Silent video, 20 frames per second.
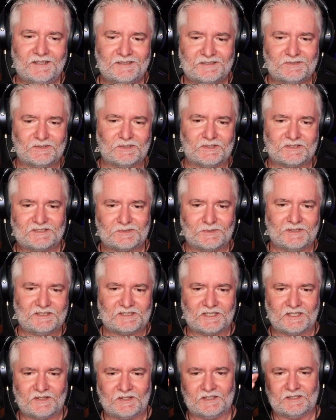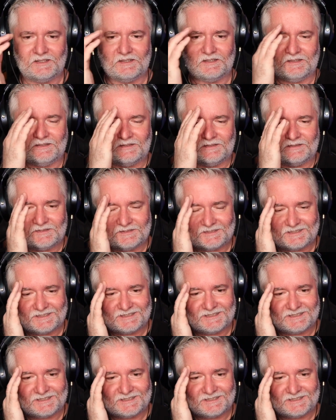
It talks to each other. Oh,